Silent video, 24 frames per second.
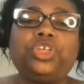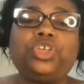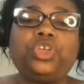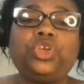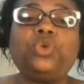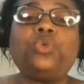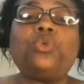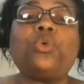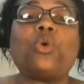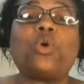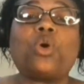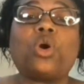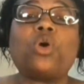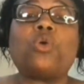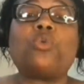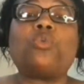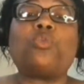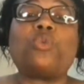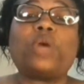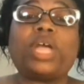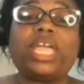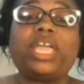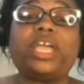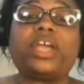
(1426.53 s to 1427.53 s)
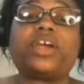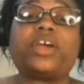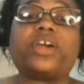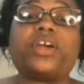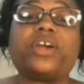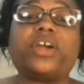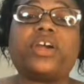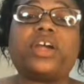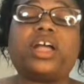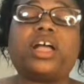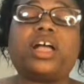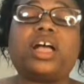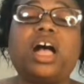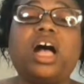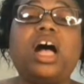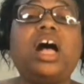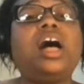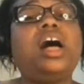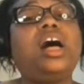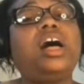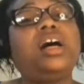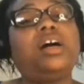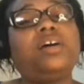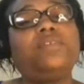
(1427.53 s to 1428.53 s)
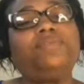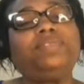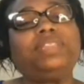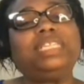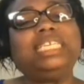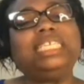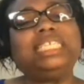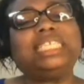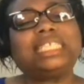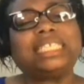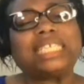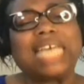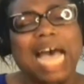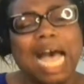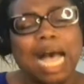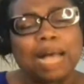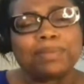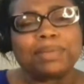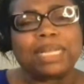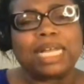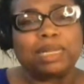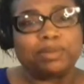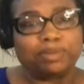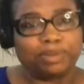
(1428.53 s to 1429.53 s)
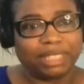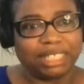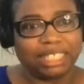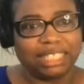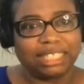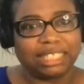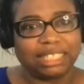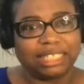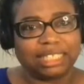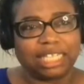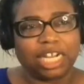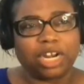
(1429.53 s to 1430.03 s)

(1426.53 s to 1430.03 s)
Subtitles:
you are aware of these top companies